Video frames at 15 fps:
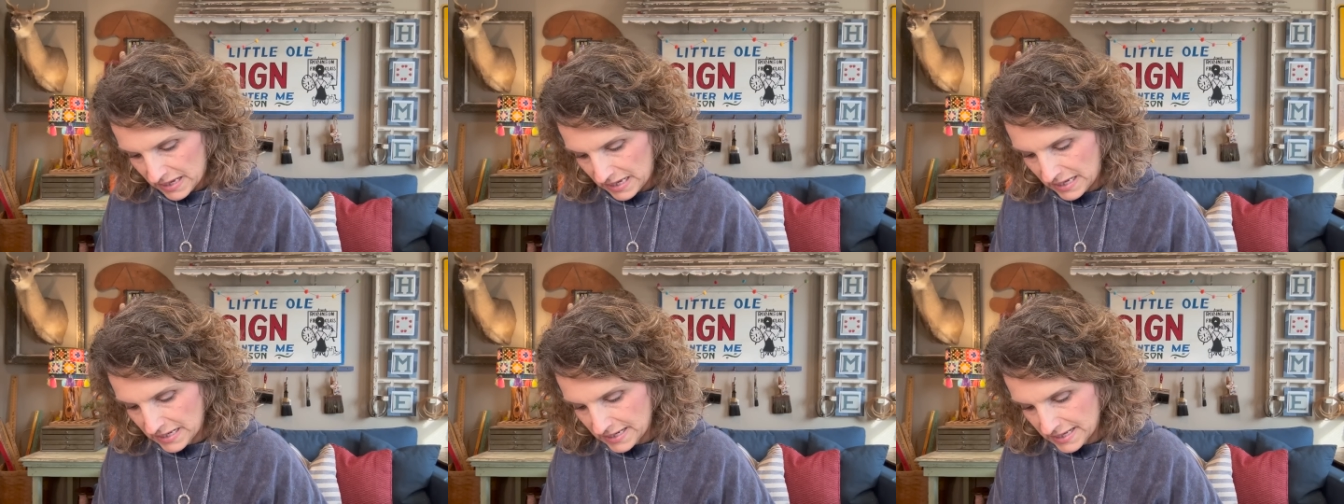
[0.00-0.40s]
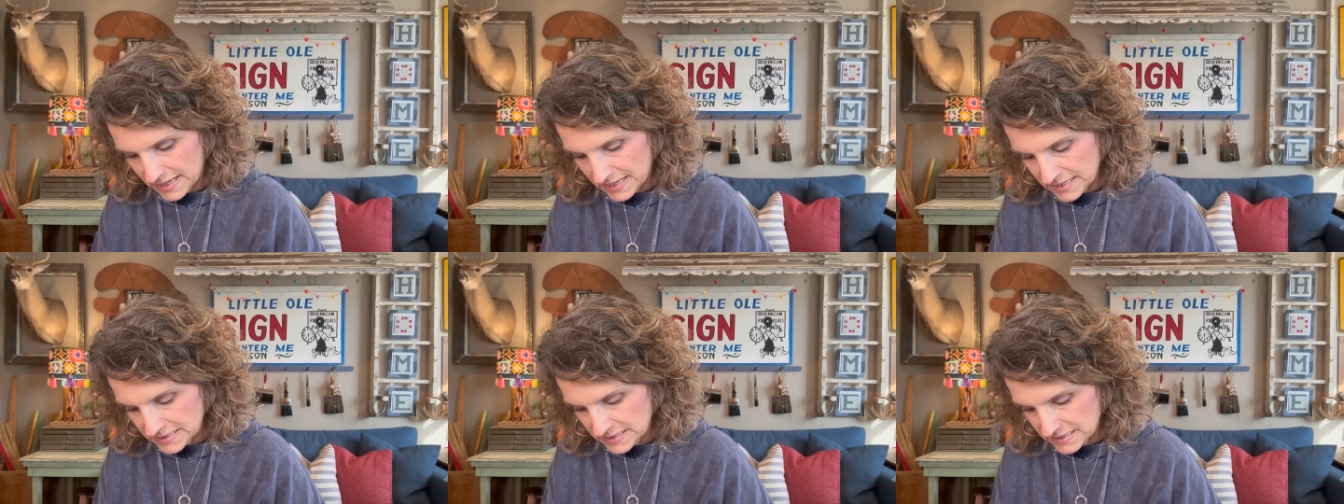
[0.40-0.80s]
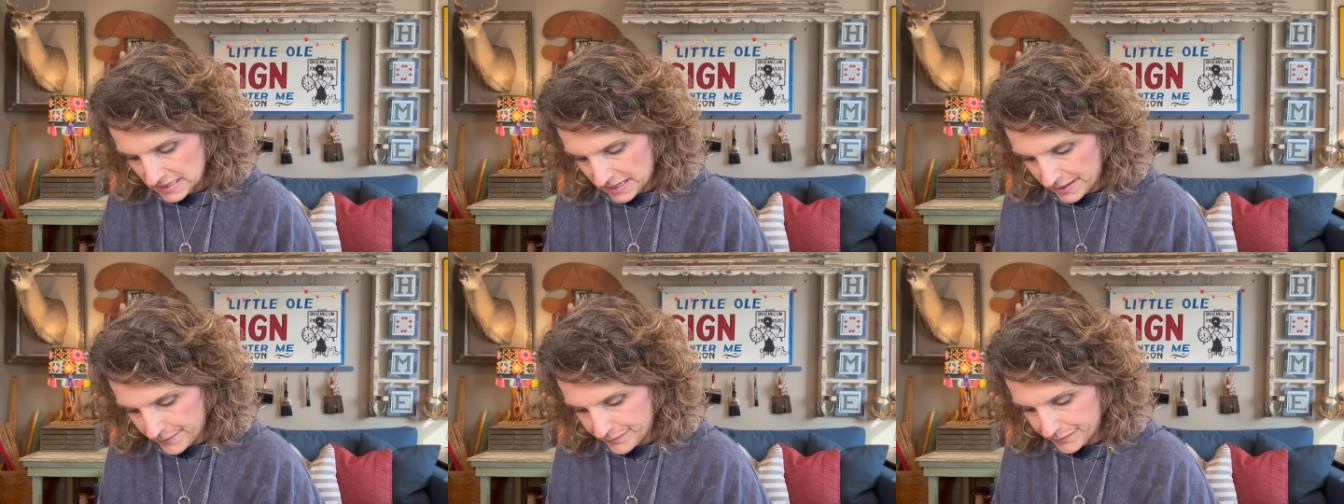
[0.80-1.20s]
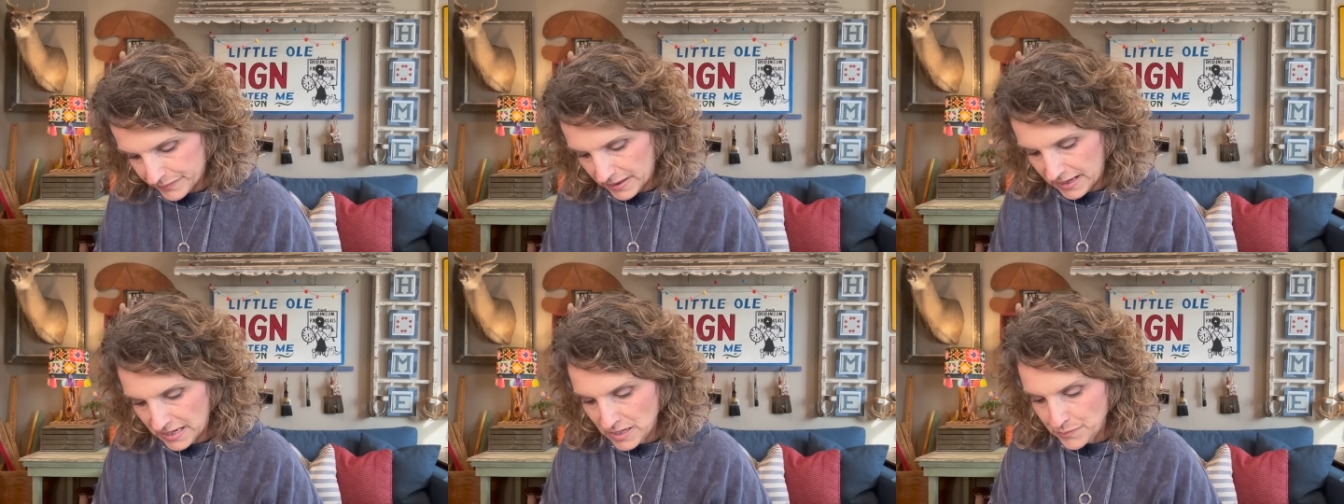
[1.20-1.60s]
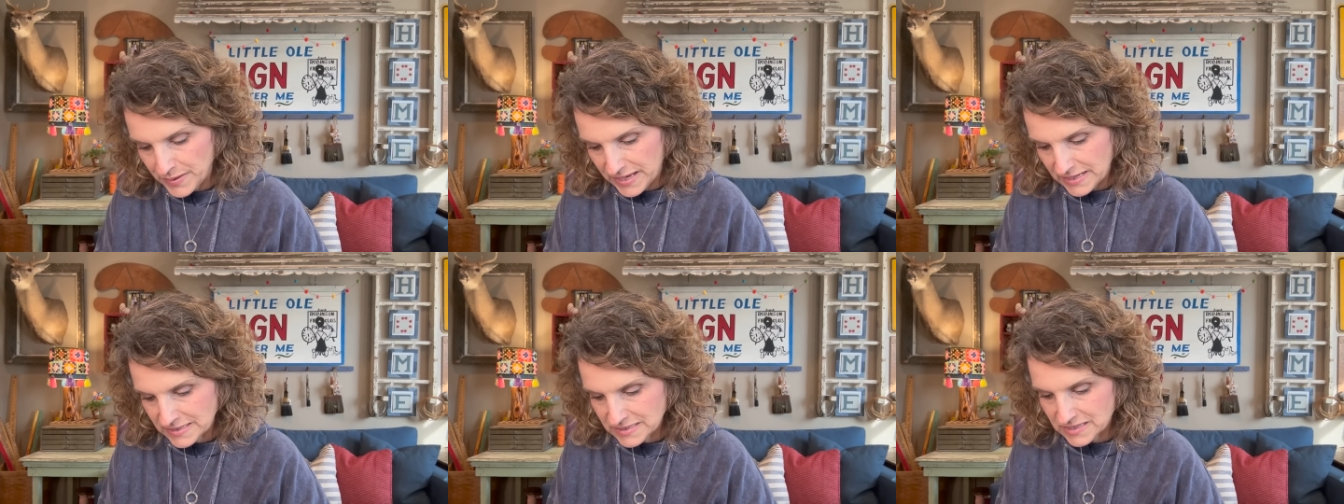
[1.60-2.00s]
It is Annie
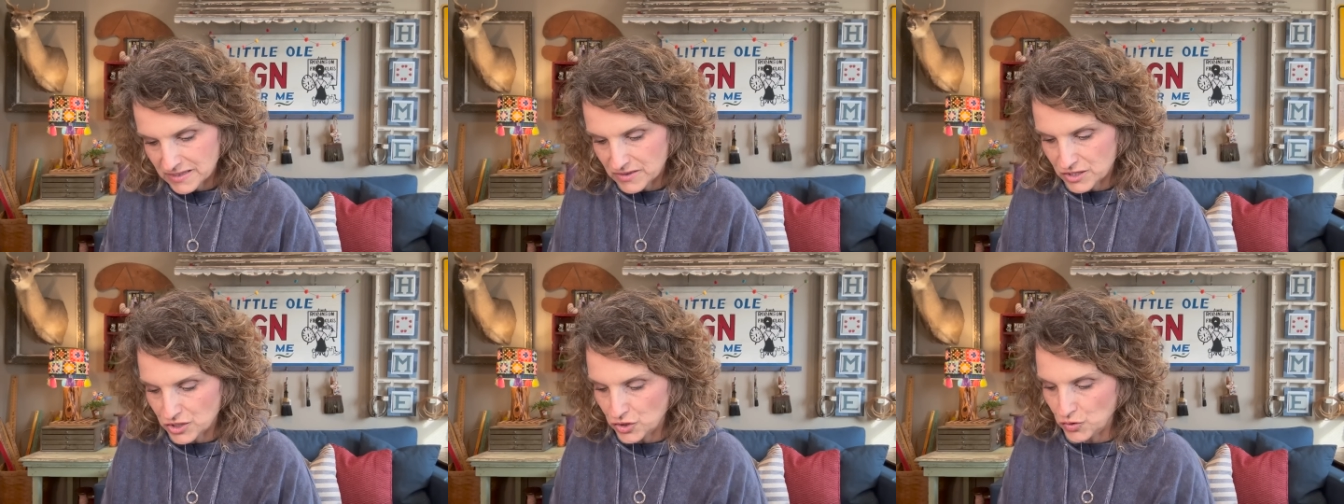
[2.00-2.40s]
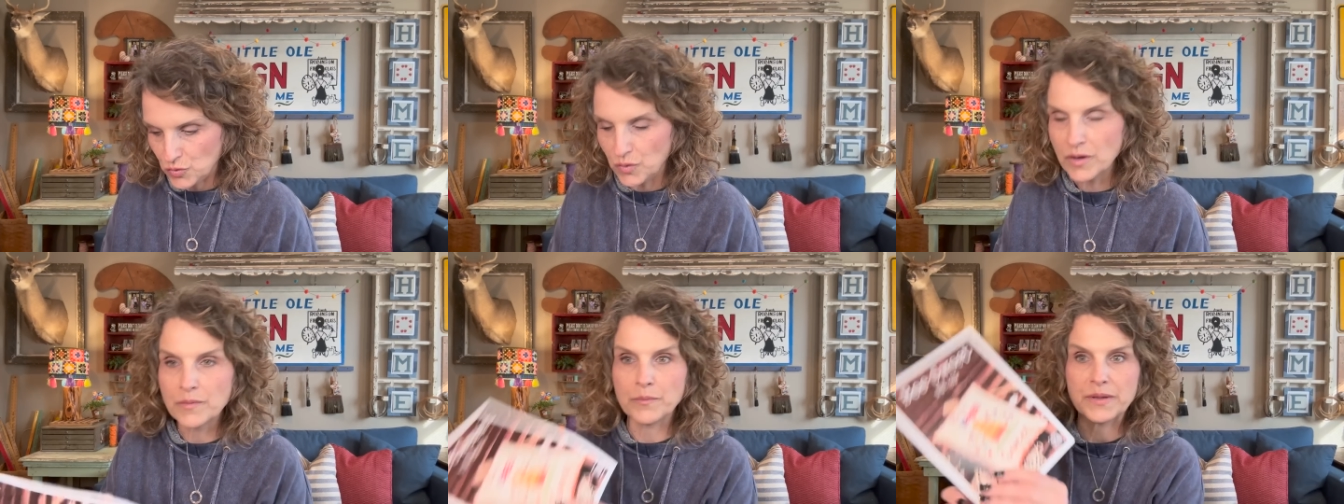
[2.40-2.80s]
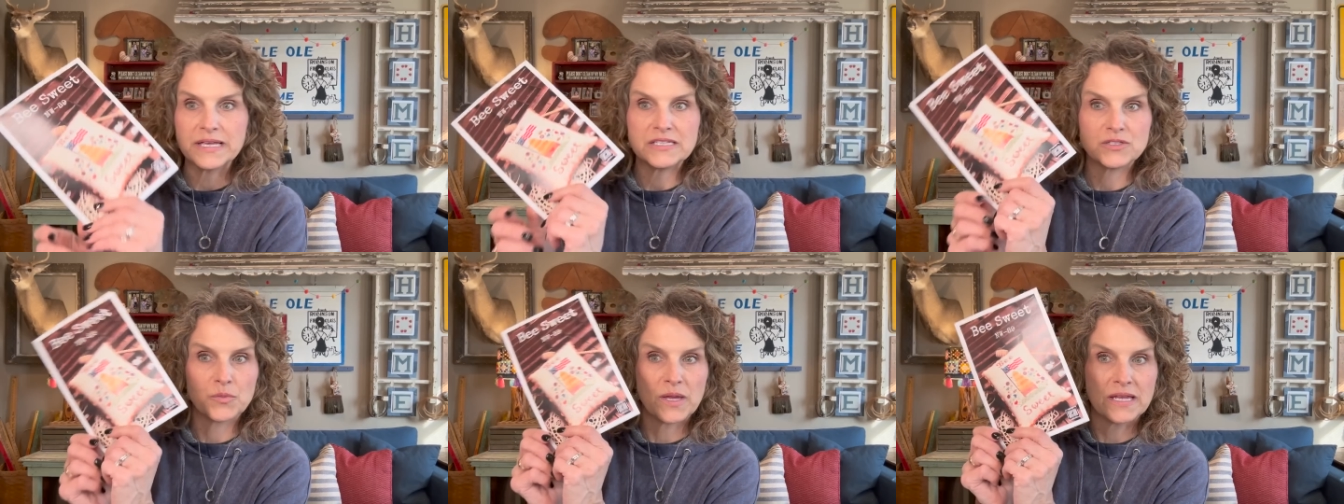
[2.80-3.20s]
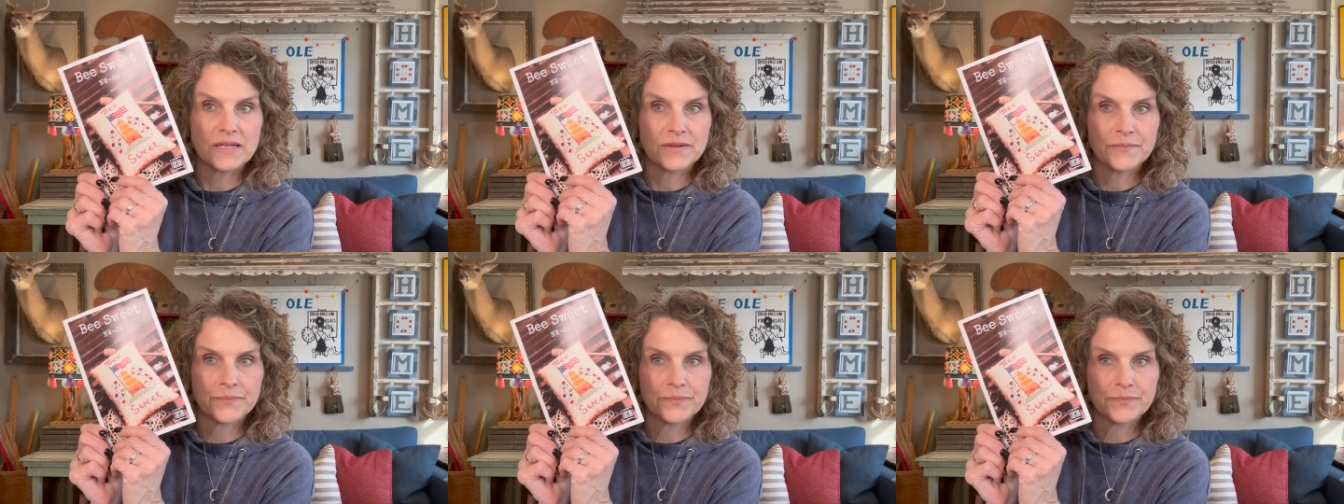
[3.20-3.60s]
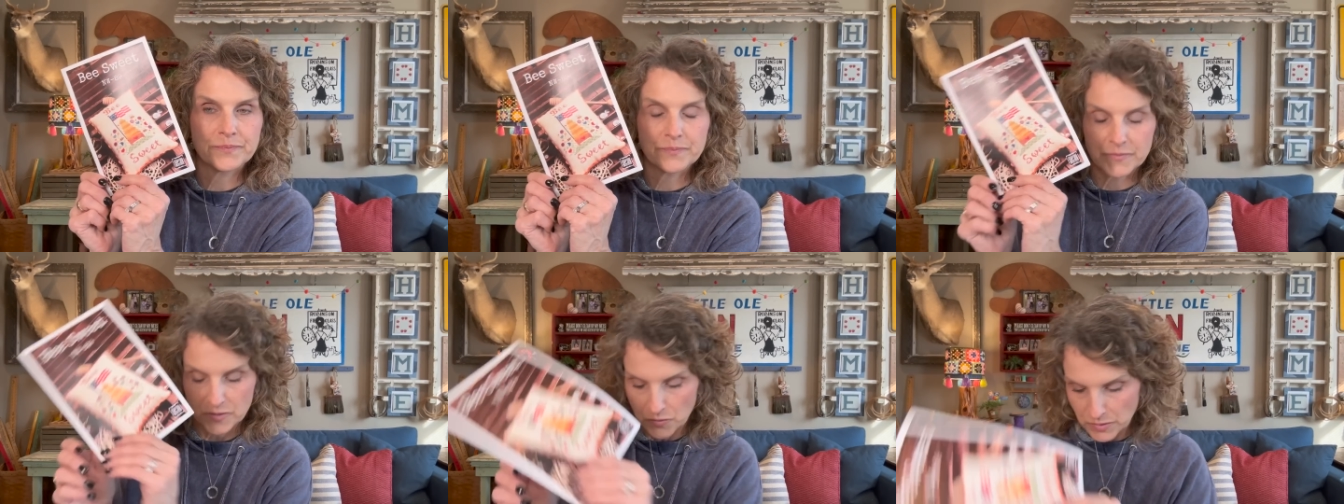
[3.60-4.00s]
B's, the new Bee Suite.
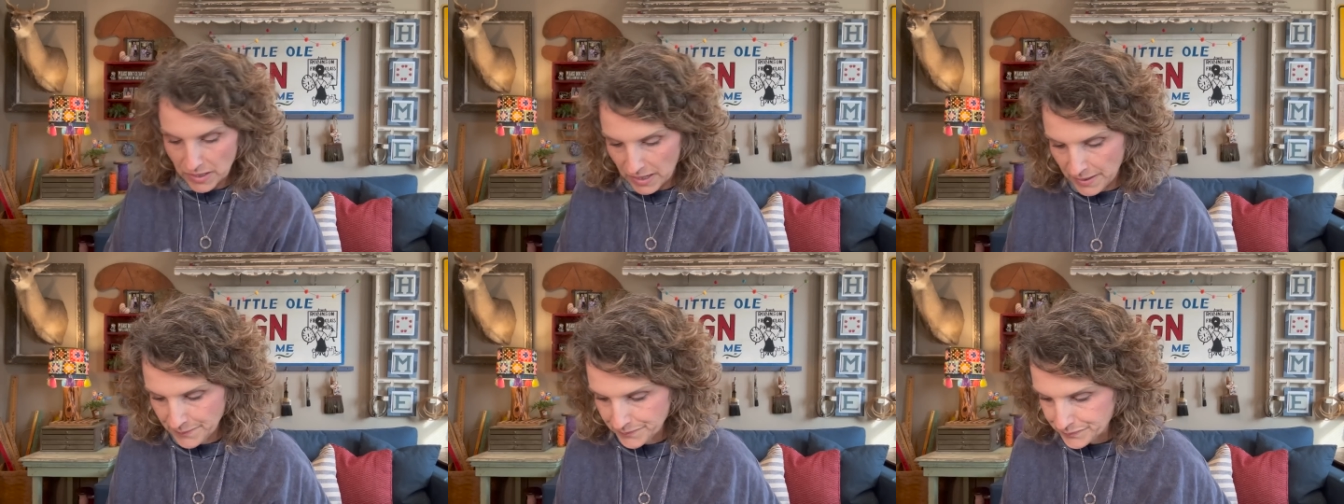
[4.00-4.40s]
Okay?